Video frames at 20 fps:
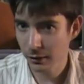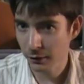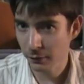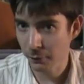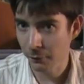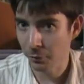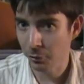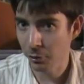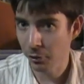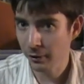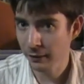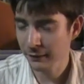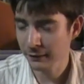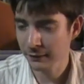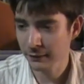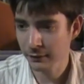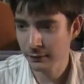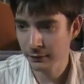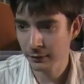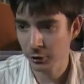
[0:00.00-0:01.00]

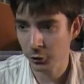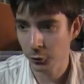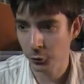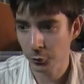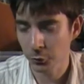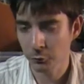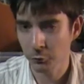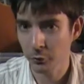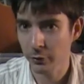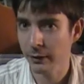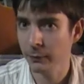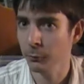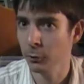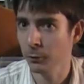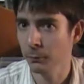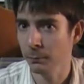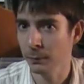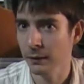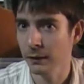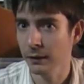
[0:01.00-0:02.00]
This could very
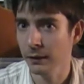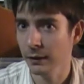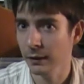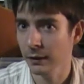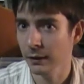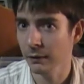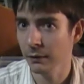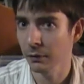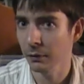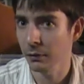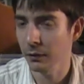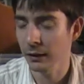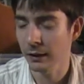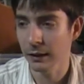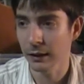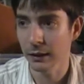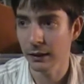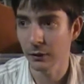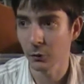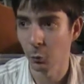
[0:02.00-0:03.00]
well be
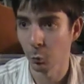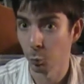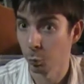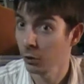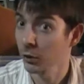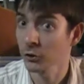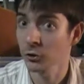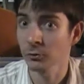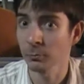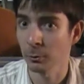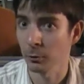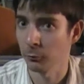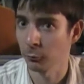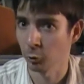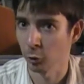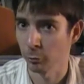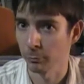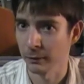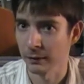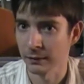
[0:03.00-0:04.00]
the worst
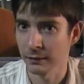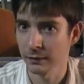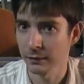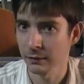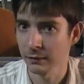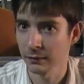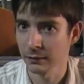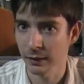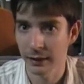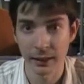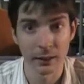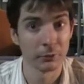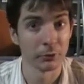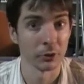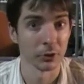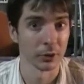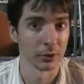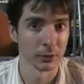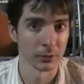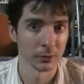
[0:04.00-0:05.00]
performance
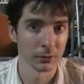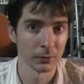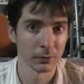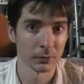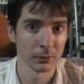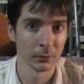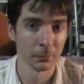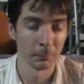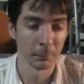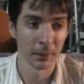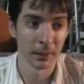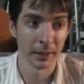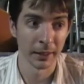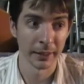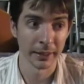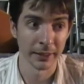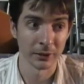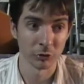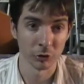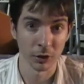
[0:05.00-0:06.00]
ever
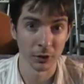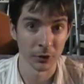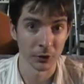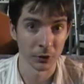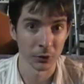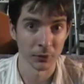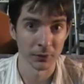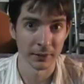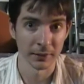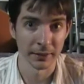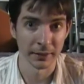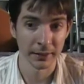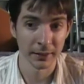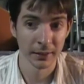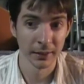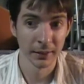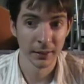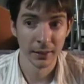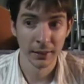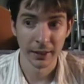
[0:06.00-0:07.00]
by John Cusack.
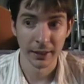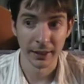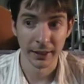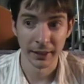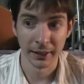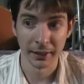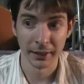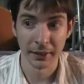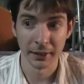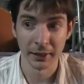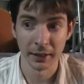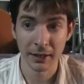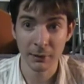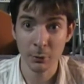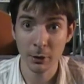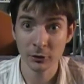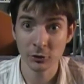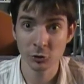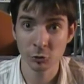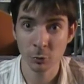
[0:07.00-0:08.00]
And I
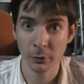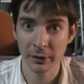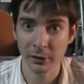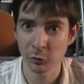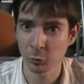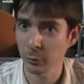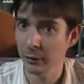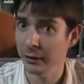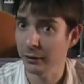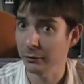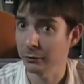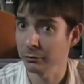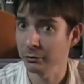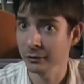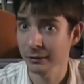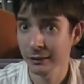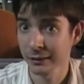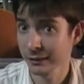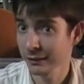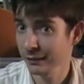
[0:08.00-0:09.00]
watched 2012.
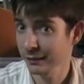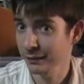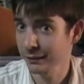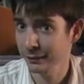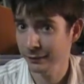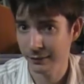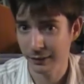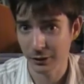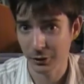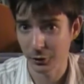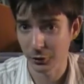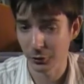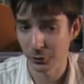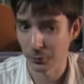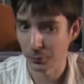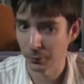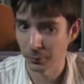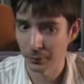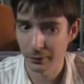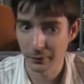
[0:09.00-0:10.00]

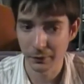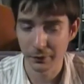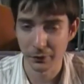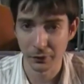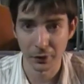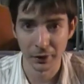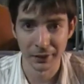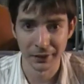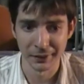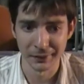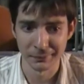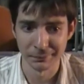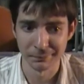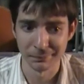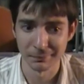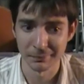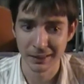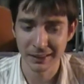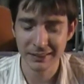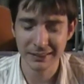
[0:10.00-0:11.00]
So,
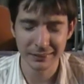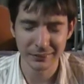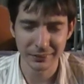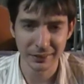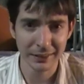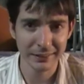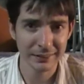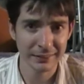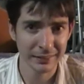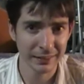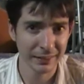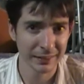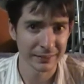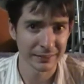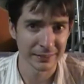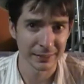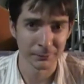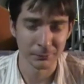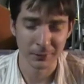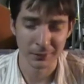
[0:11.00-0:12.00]
that's saying
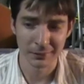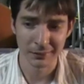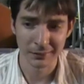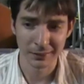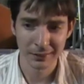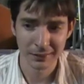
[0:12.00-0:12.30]
something.